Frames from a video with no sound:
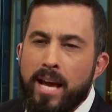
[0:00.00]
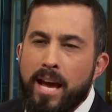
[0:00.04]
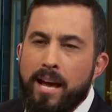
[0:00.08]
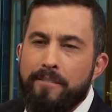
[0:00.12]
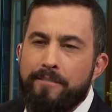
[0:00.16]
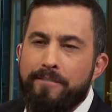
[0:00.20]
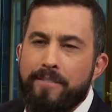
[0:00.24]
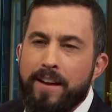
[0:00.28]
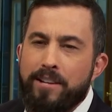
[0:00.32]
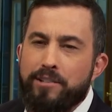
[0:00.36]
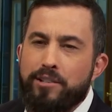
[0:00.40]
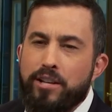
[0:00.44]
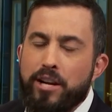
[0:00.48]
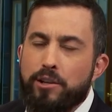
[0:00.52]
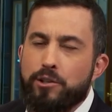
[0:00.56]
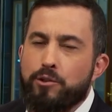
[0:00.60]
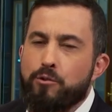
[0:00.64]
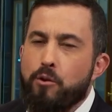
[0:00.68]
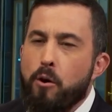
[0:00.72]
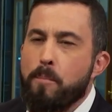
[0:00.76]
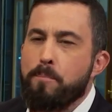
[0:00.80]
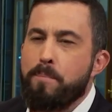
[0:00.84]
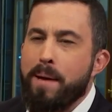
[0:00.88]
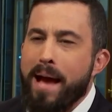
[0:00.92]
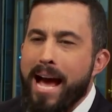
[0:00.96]
And Fed Chair
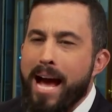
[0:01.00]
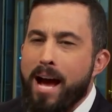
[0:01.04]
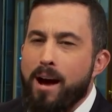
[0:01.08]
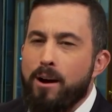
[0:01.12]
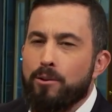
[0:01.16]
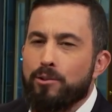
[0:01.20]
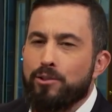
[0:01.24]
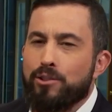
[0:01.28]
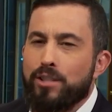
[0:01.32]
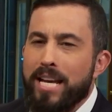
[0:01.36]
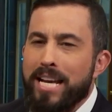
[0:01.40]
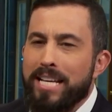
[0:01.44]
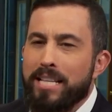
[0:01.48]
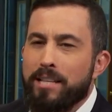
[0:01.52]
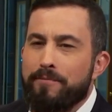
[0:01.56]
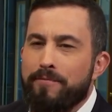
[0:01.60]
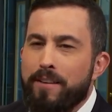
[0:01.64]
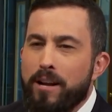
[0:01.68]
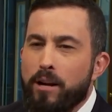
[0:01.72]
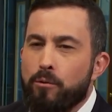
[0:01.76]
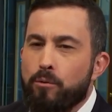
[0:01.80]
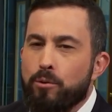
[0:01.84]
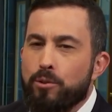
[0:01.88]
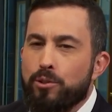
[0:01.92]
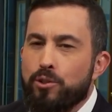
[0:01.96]
Jerome Powell saying the
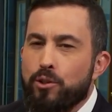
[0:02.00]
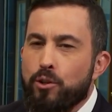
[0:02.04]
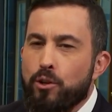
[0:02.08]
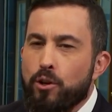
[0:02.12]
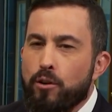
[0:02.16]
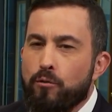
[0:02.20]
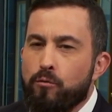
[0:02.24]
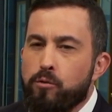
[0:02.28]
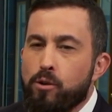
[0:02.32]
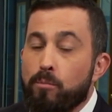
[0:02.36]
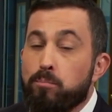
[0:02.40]
Federal Reserve